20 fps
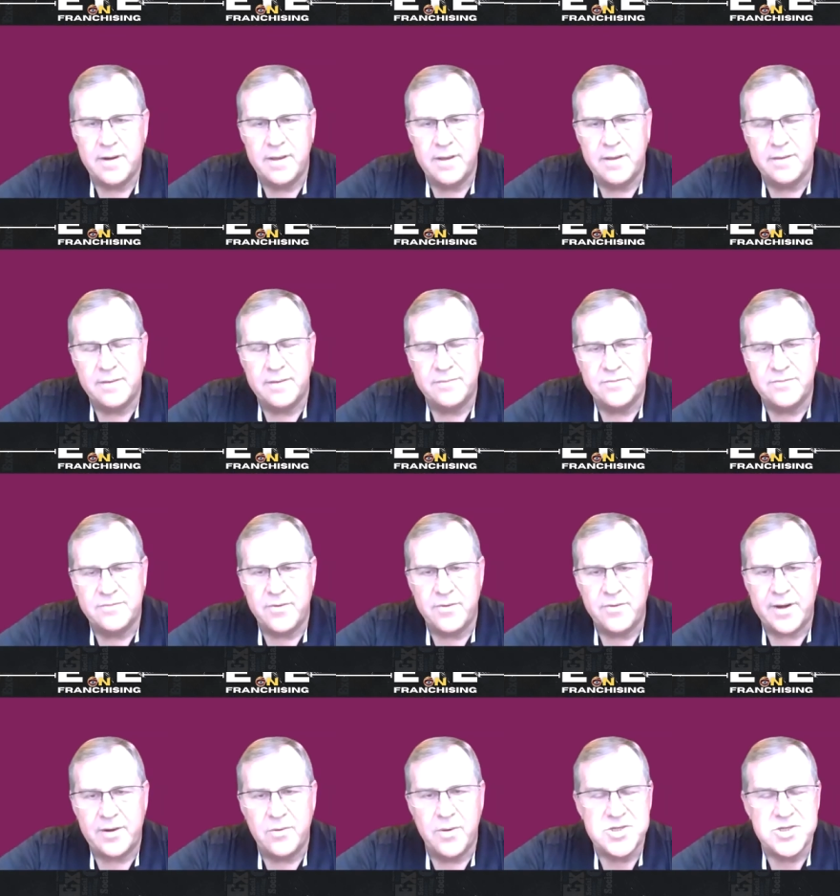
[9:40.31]
and uh, it's a
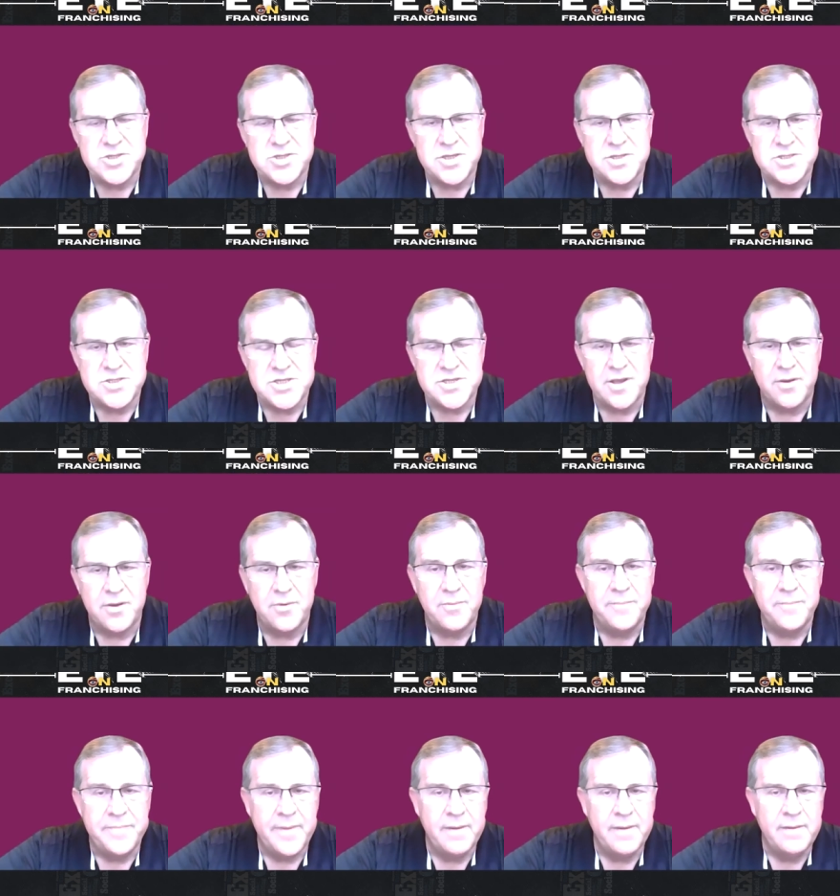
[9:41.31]
great question.
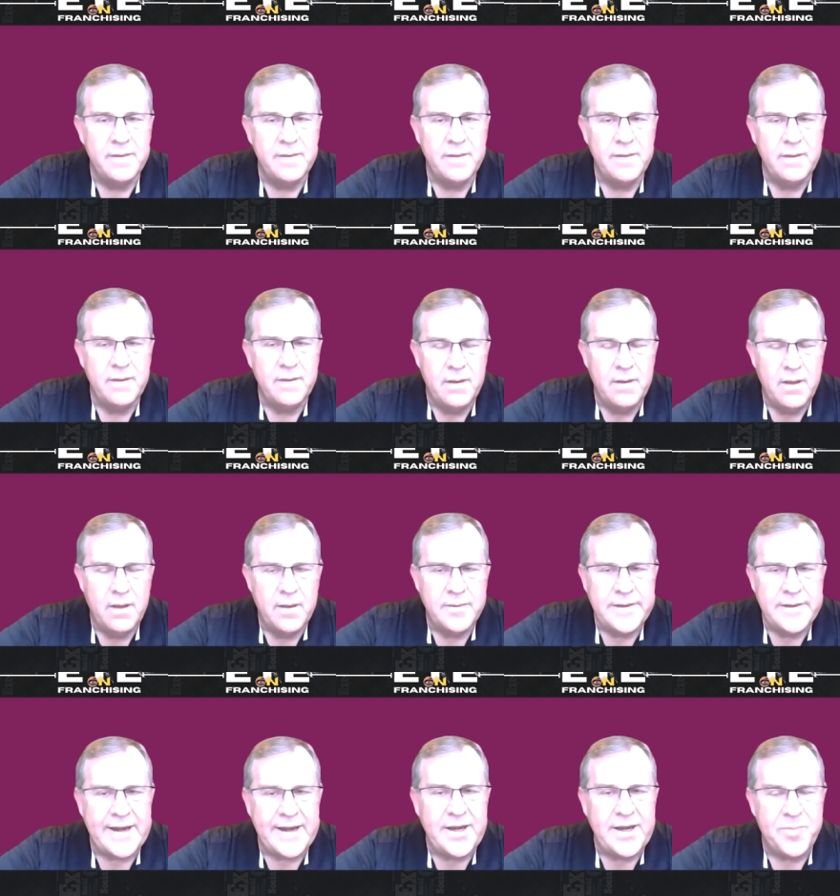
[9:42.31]
So
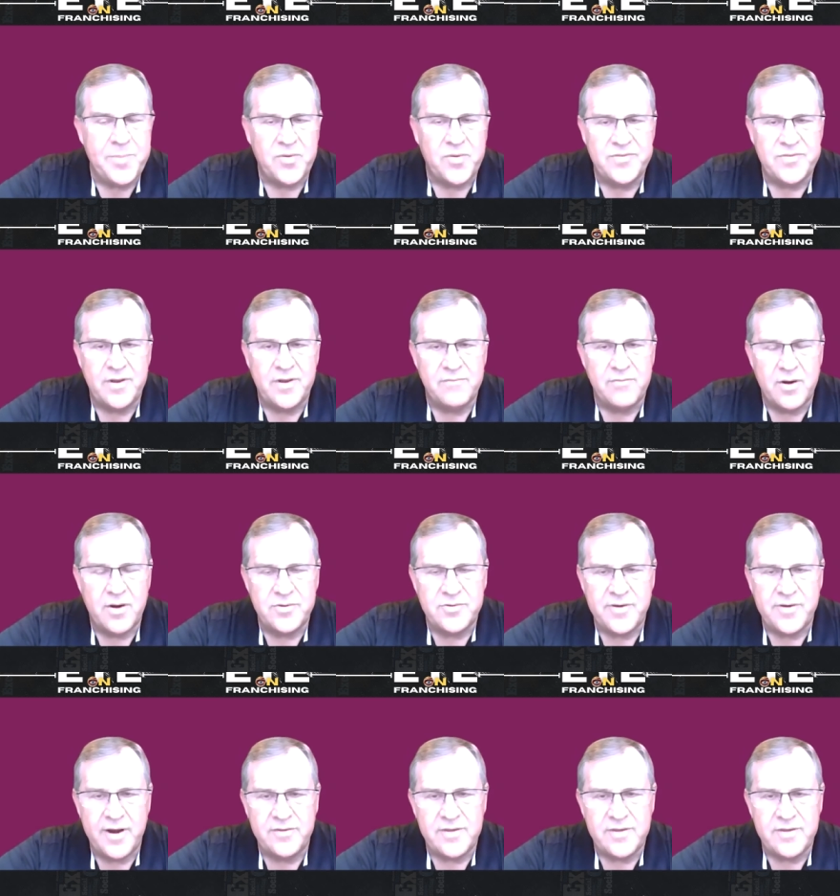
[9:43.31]
ninety percent of our
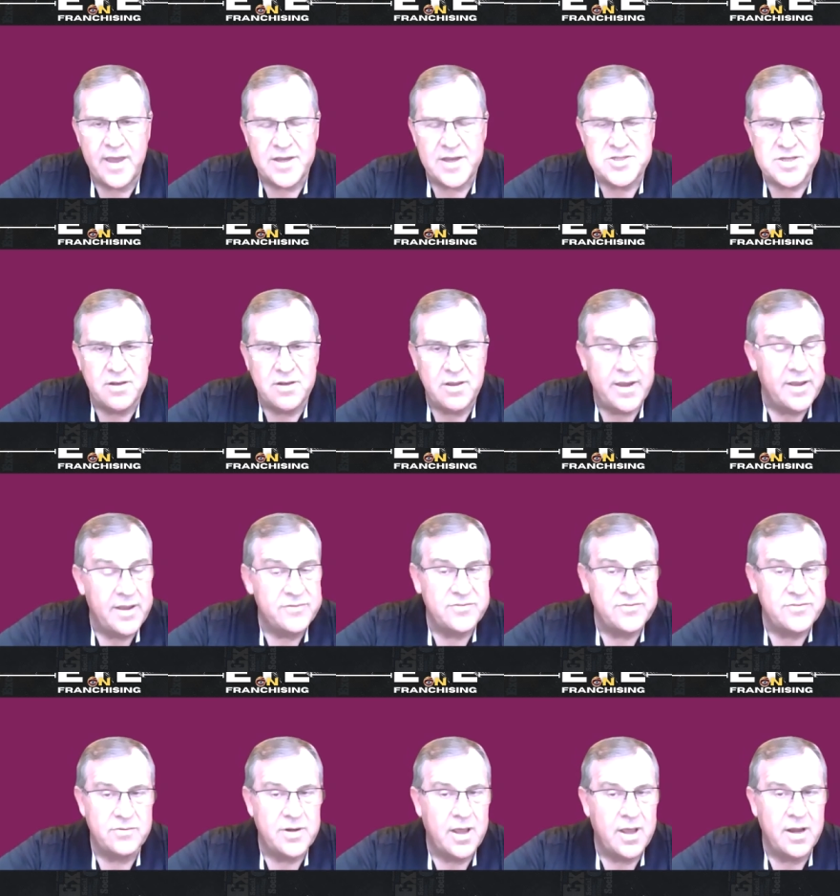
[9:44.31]
transaction,
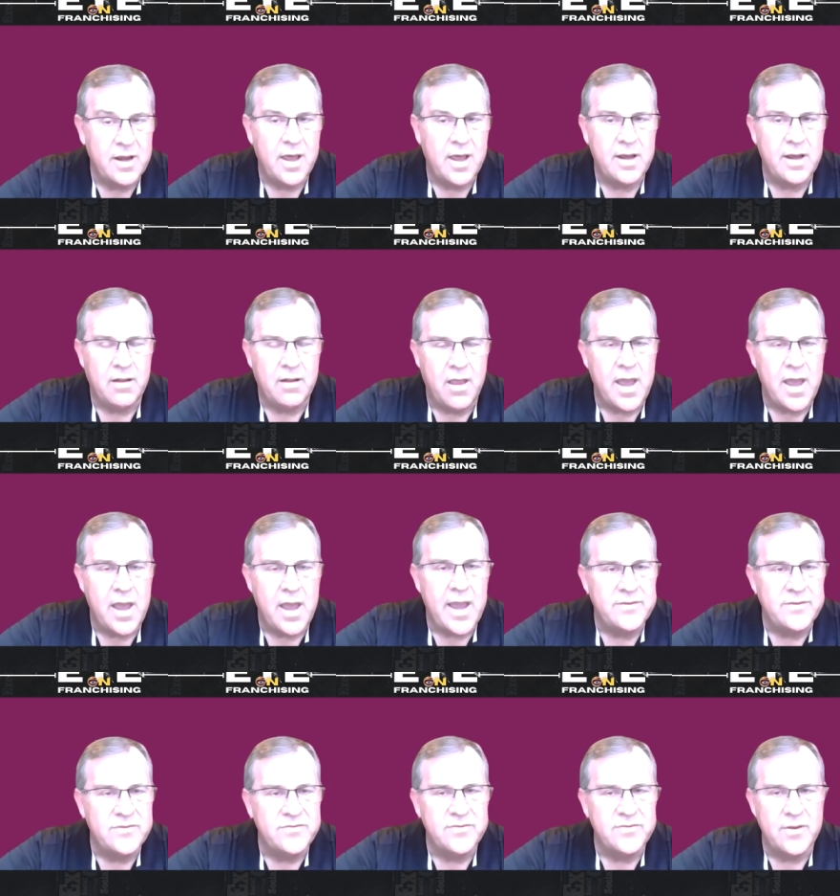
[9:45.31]
Lance, are done
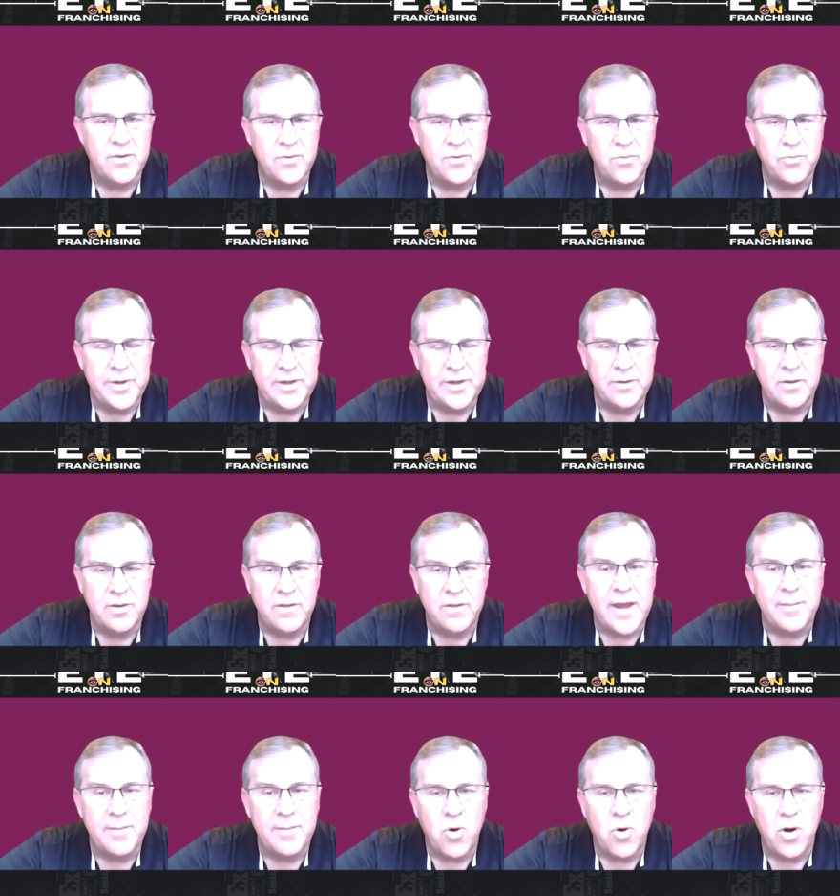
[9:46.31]
online. So we do a
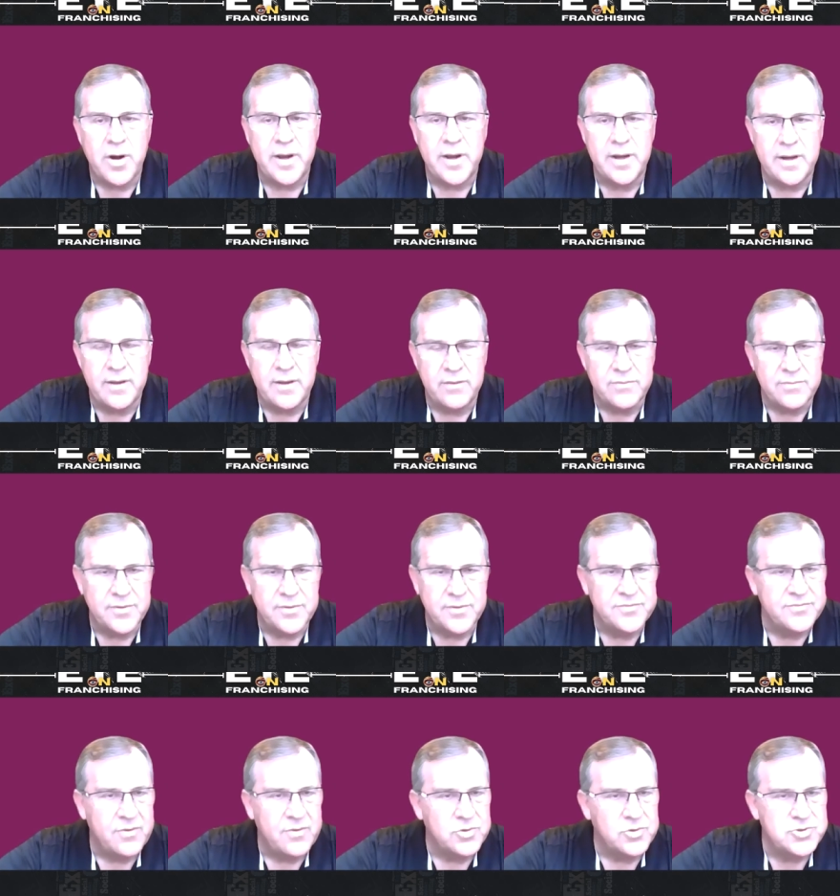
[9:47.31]
lot of marketing
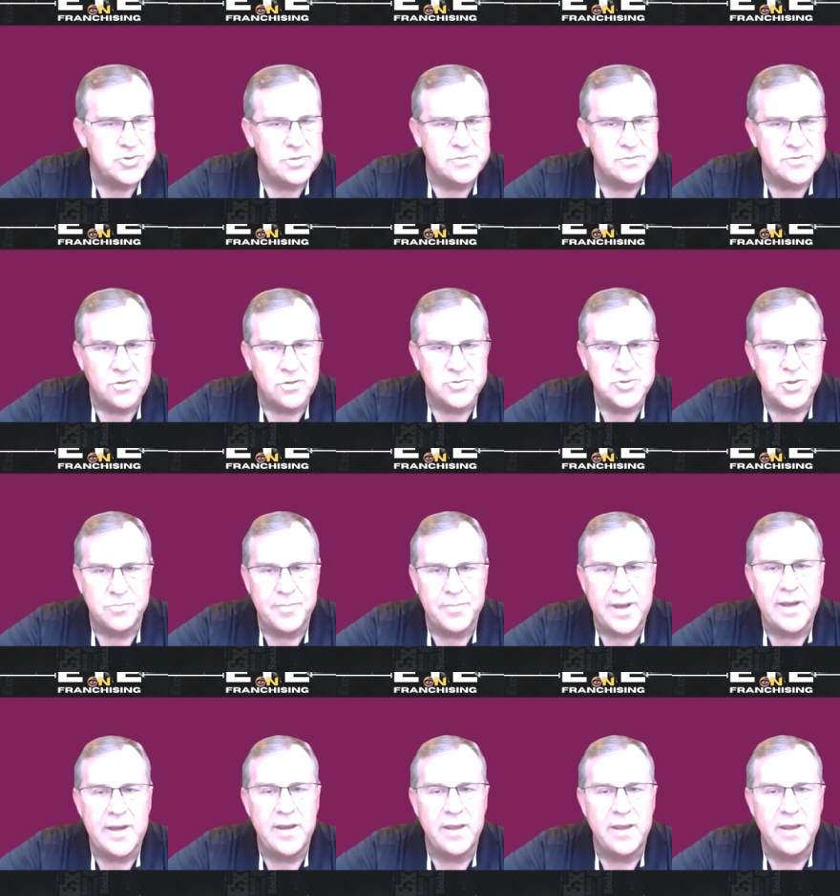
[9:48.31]
through so social
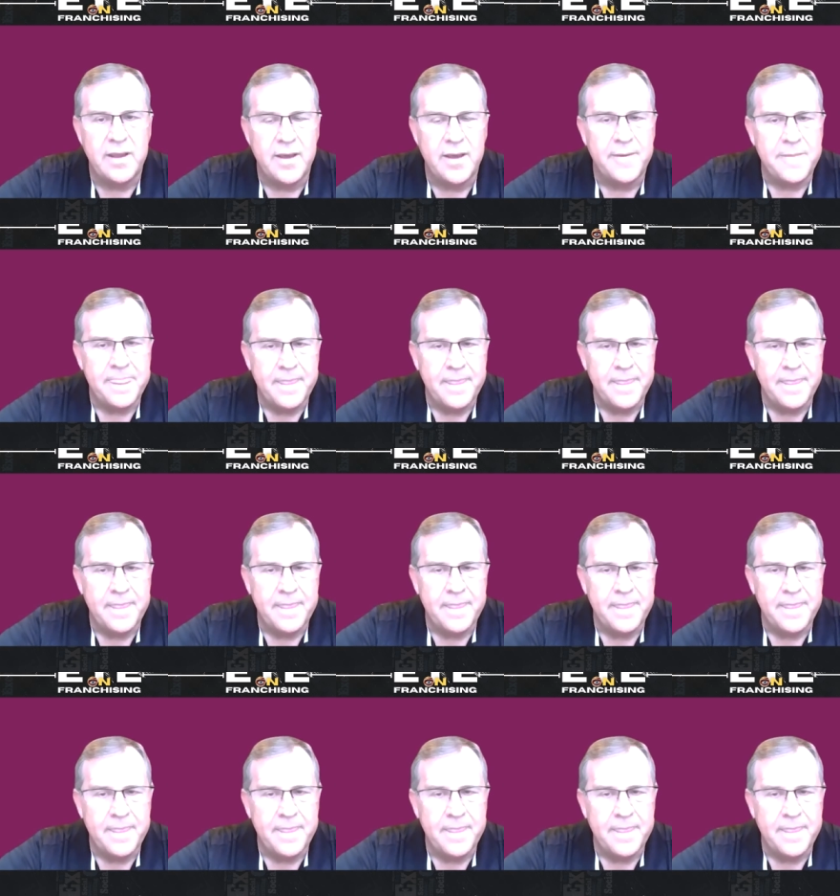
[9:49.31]
media,